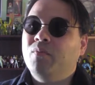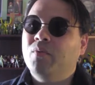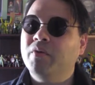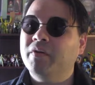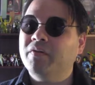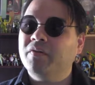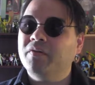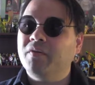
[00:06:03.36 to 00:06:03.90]

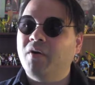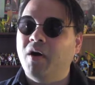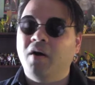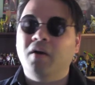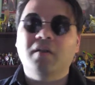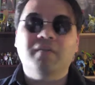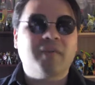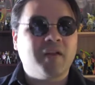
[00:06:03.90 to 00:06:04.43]
with
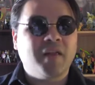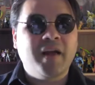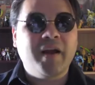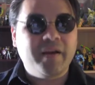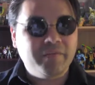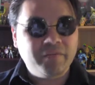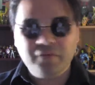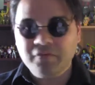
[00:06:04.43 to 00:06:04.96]
all of our
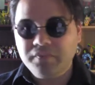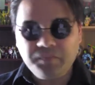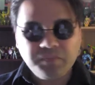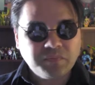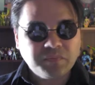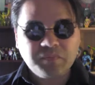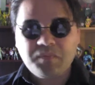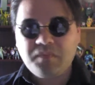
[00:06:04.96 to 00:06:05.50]
lives,
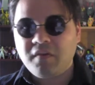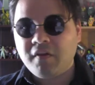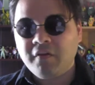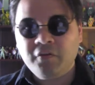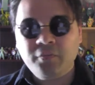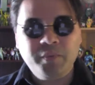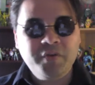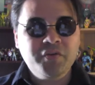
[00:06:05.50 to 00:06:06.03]

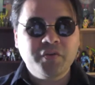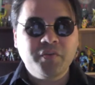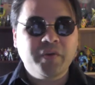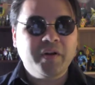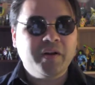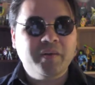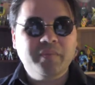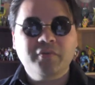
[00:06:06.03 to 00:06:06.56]
especially
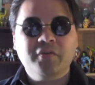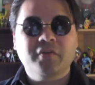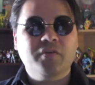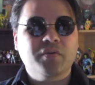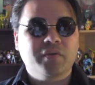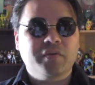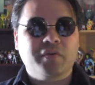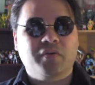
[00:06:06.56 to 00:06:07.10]
when it comes to
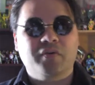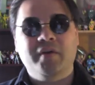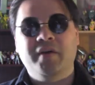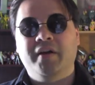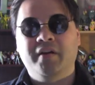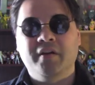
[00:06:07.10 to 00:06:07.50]
North Korea.